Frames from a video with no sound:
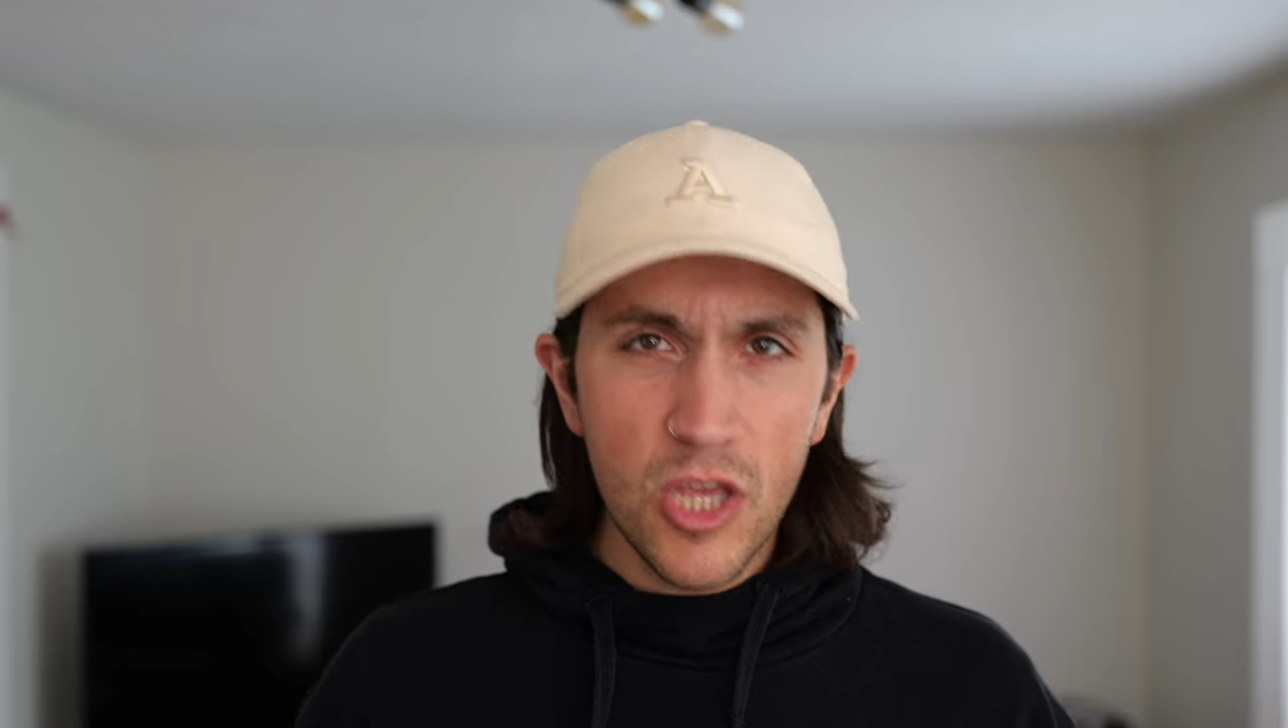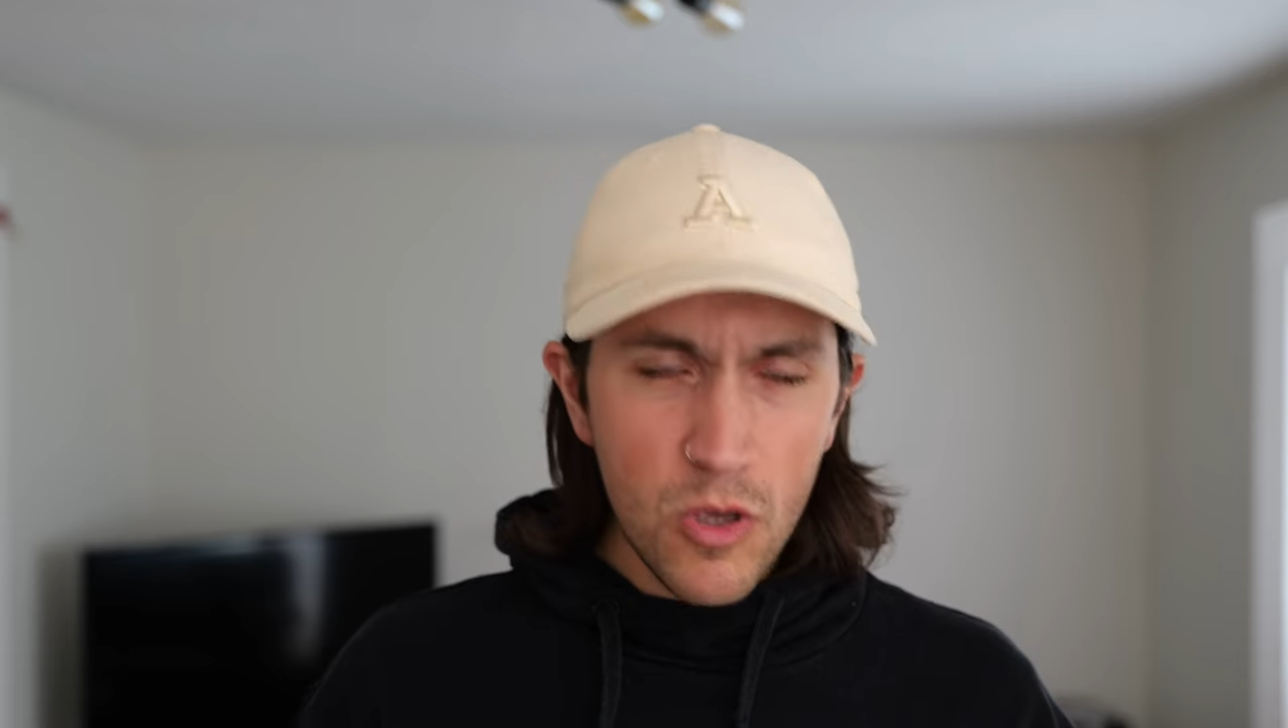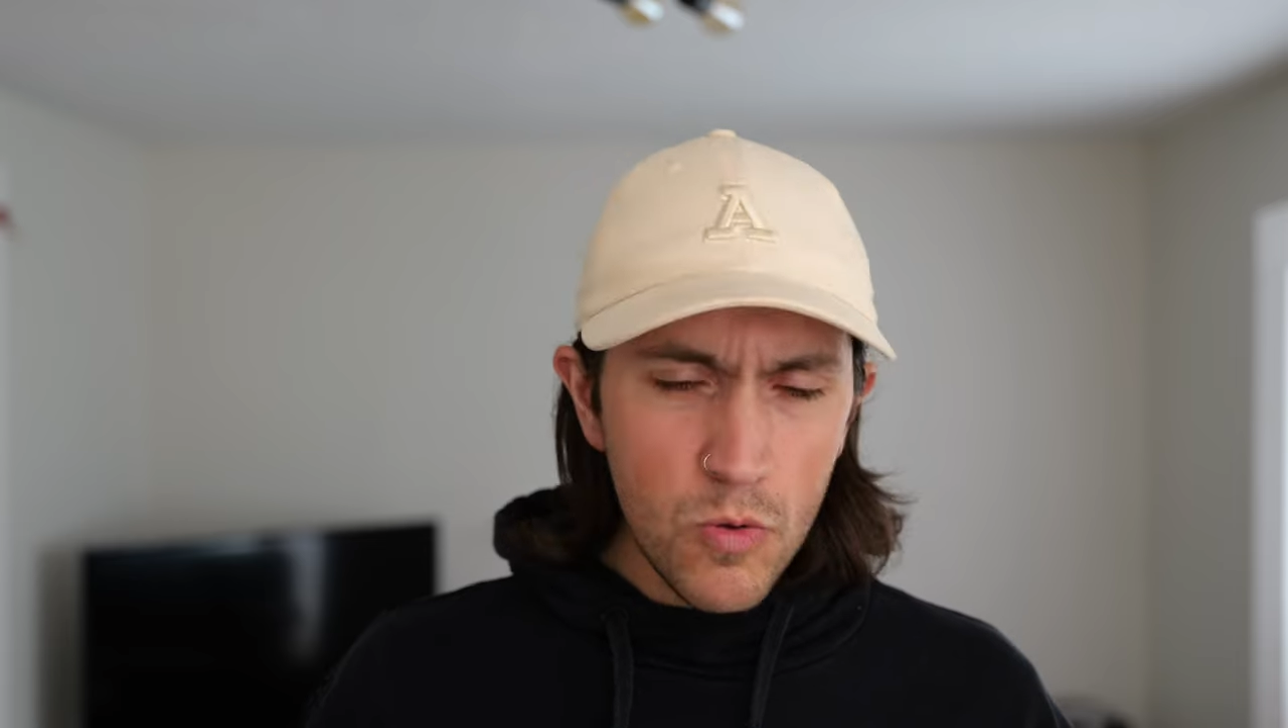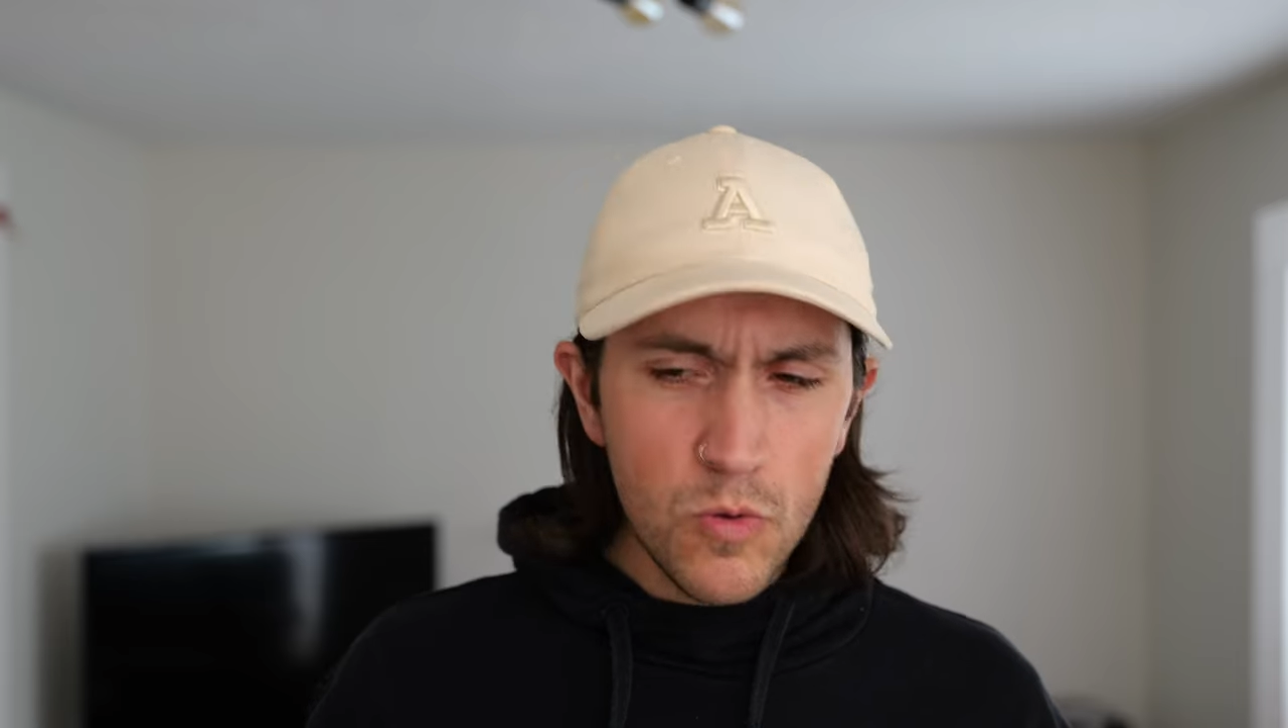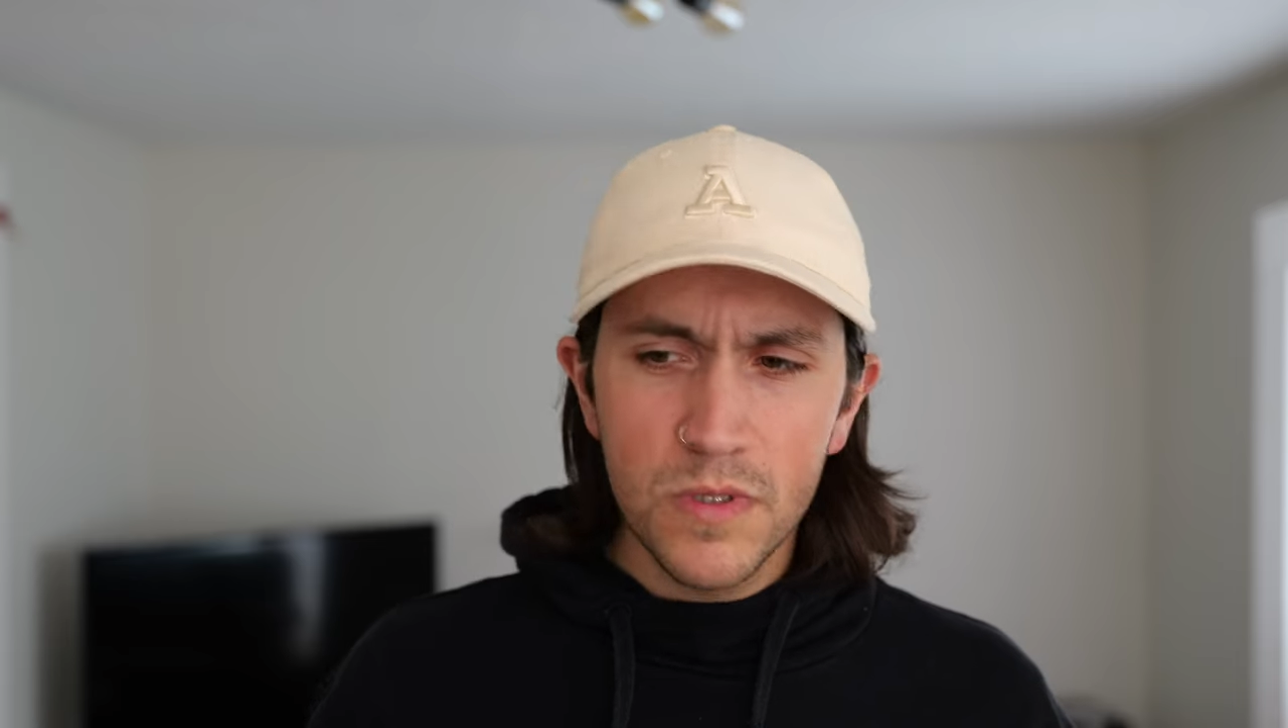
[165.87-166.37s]

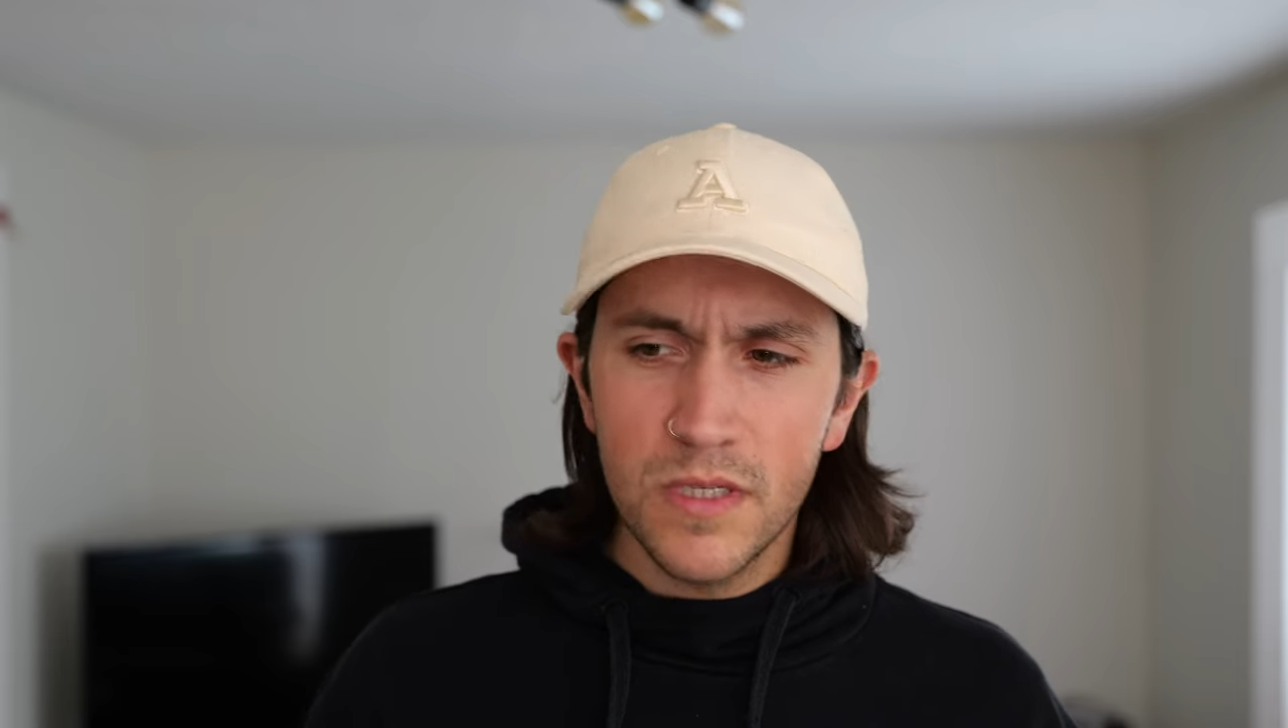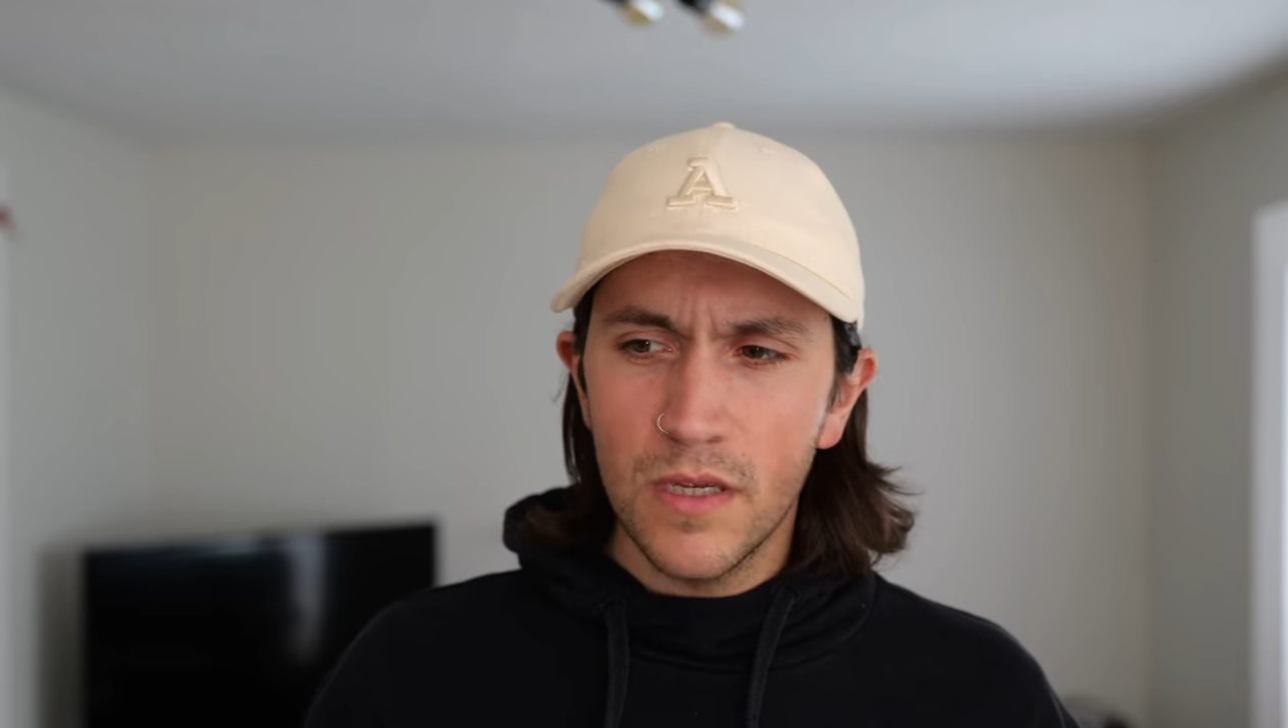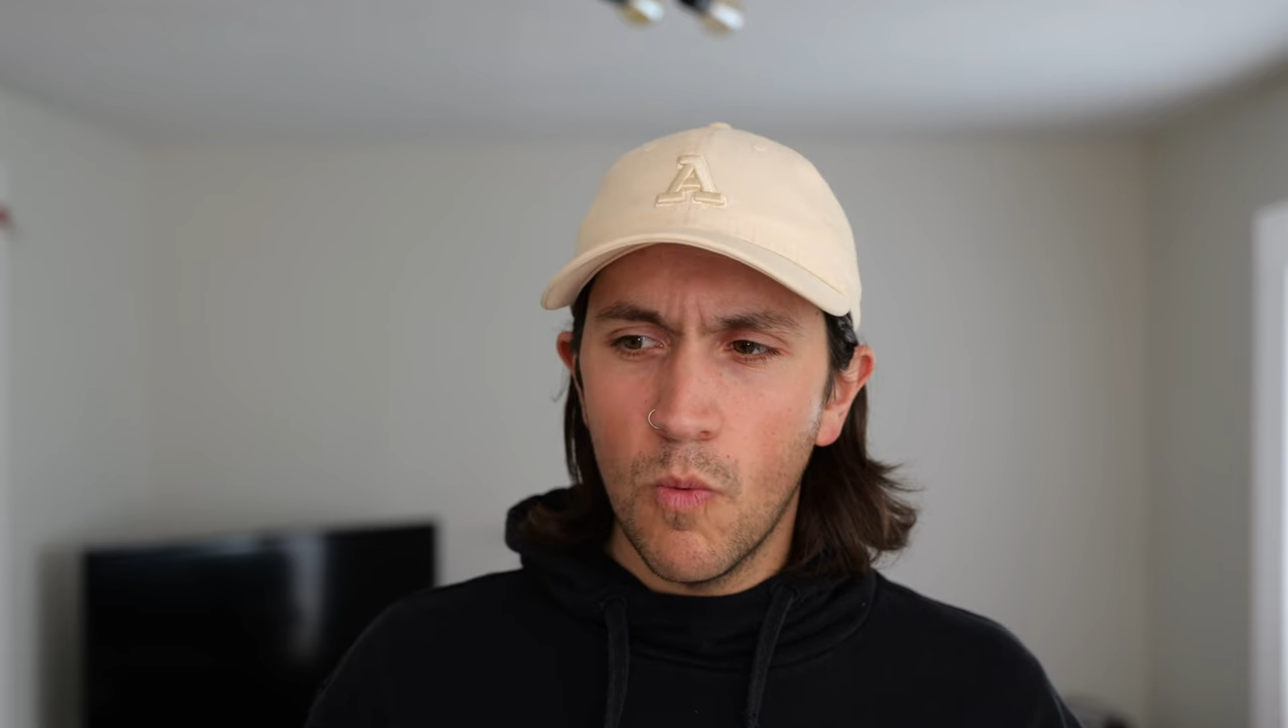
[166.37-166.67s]
use